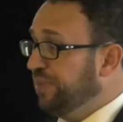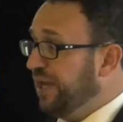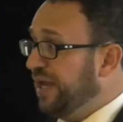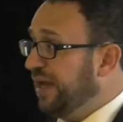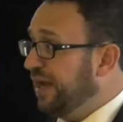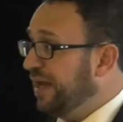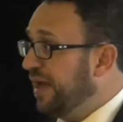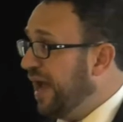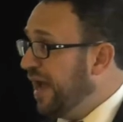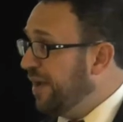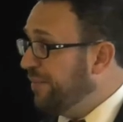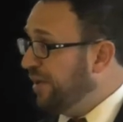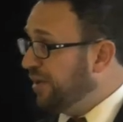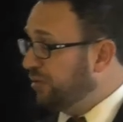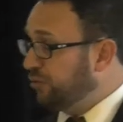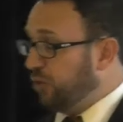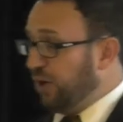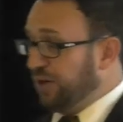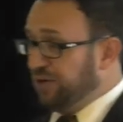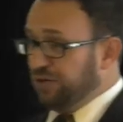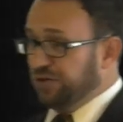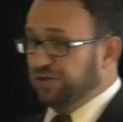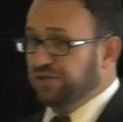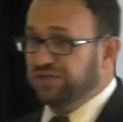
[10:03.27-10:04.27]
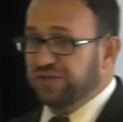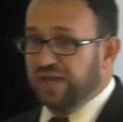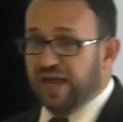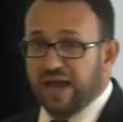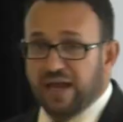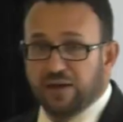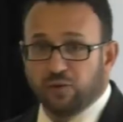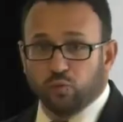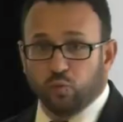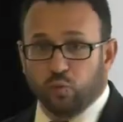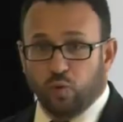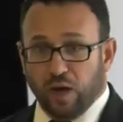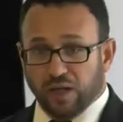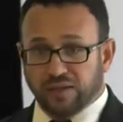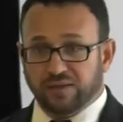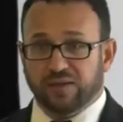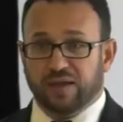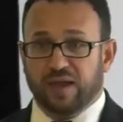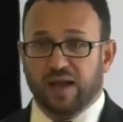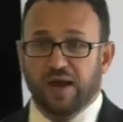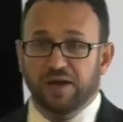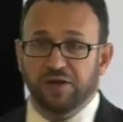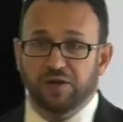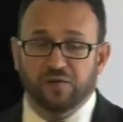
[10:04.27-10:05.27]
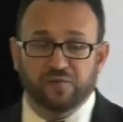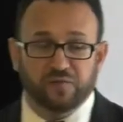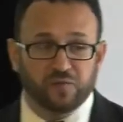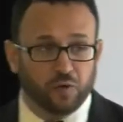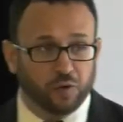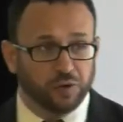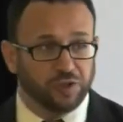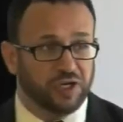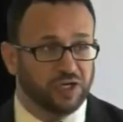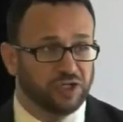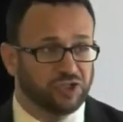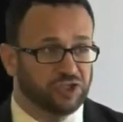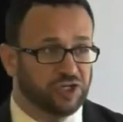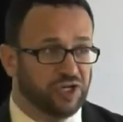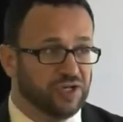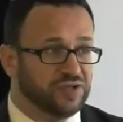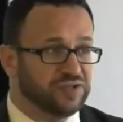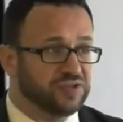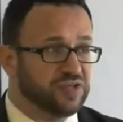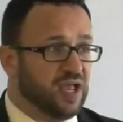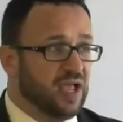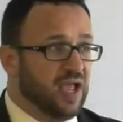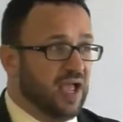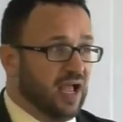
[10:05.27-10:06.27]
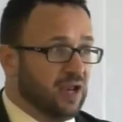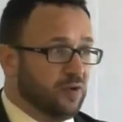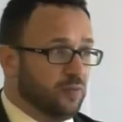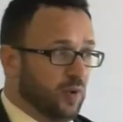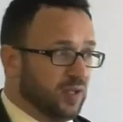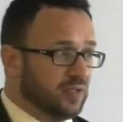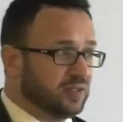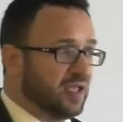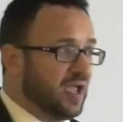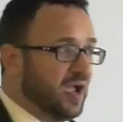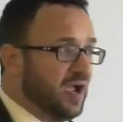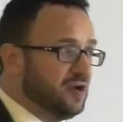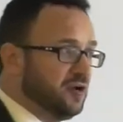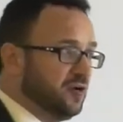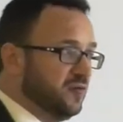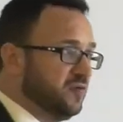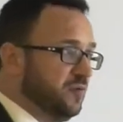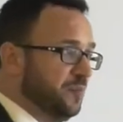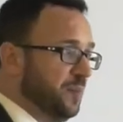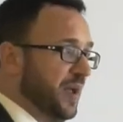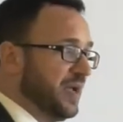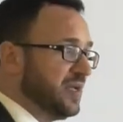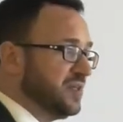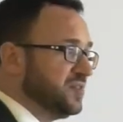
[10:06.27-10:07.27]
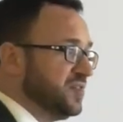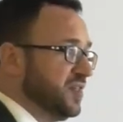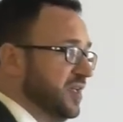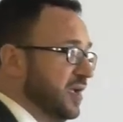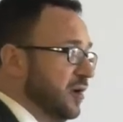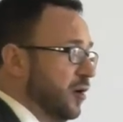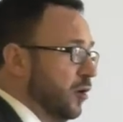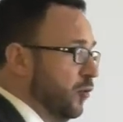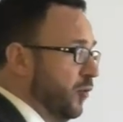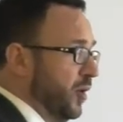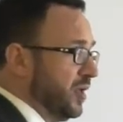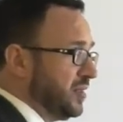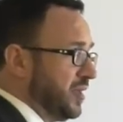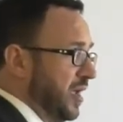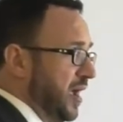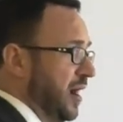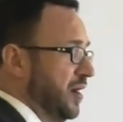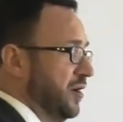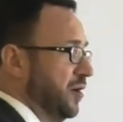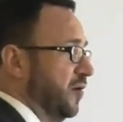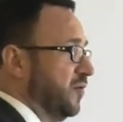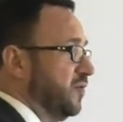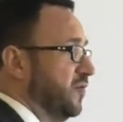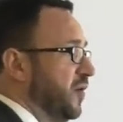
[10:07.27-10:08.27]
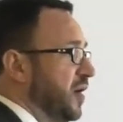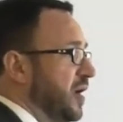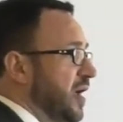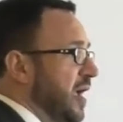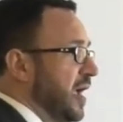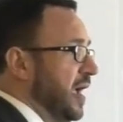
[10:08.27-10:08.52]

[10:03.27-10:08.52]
being able to understand what kind of conditions and what kind of mixing or what kind of